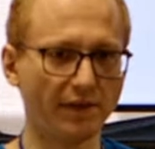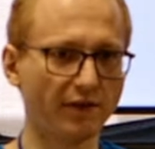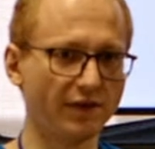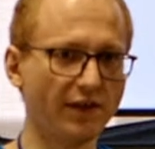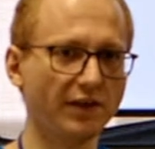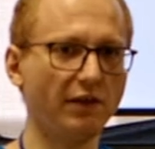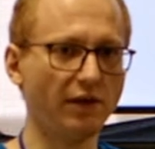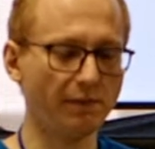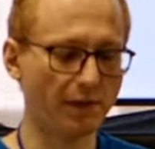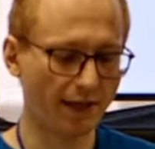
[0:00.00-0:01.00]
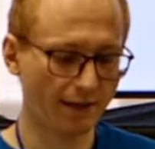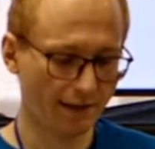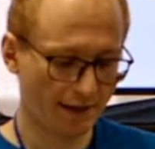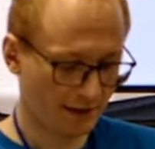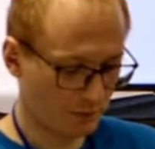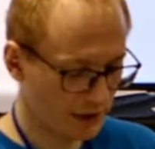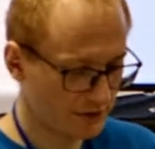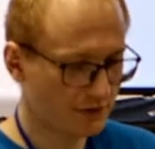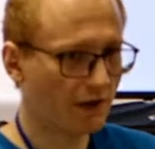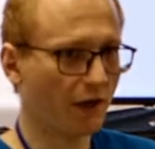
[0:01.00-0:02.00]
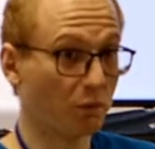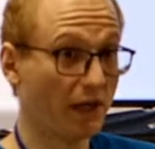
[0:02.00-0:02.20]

there's this Qt bug, which on